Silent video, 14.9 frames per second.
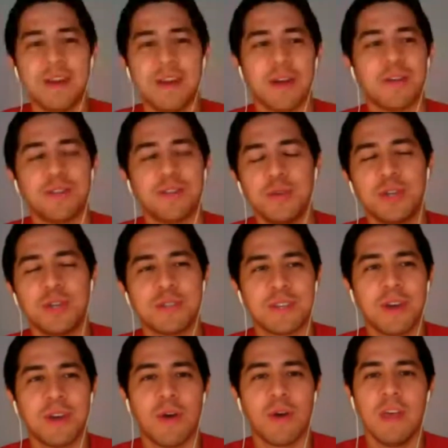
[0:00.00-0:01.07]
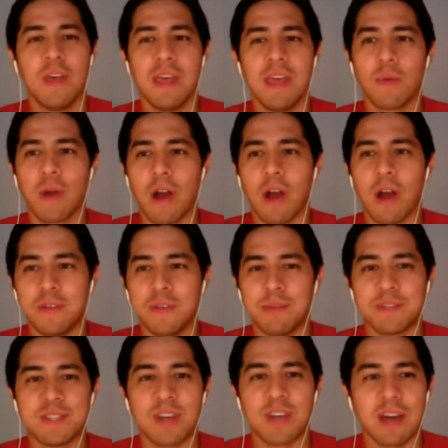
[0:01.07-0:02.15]
or 2 shows ago, where all we did
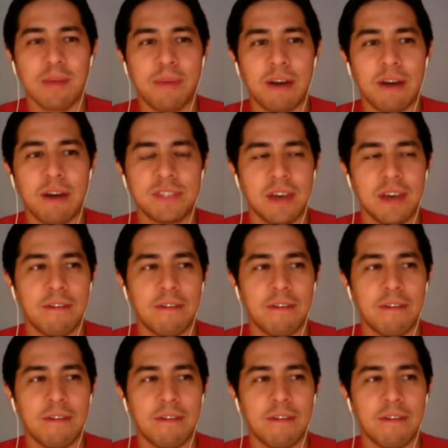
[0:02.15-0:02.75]
was talk about